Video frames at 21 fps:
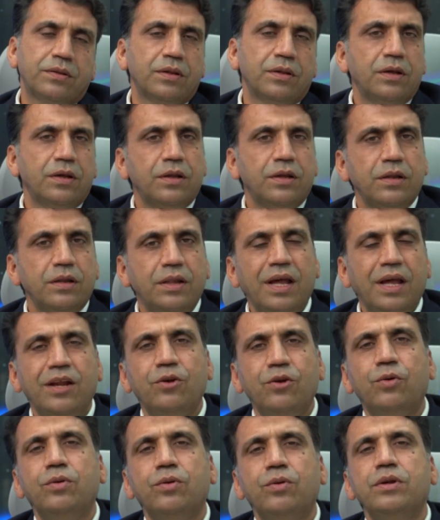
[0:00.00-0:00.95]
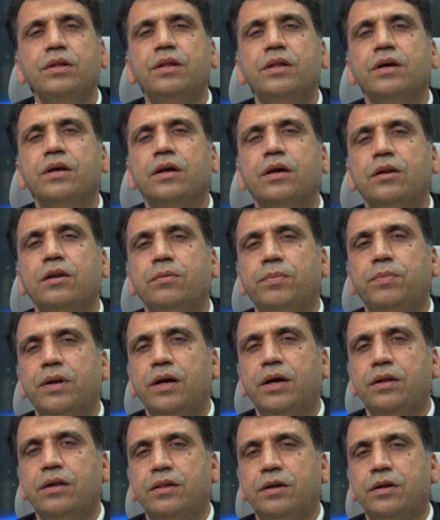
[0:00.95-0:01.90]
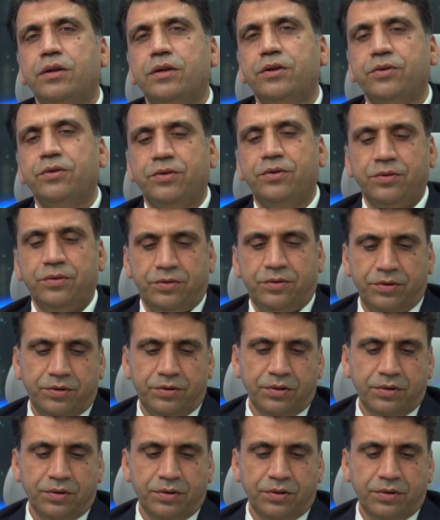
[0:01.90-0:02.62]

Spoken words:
then only they can apply the deregistration.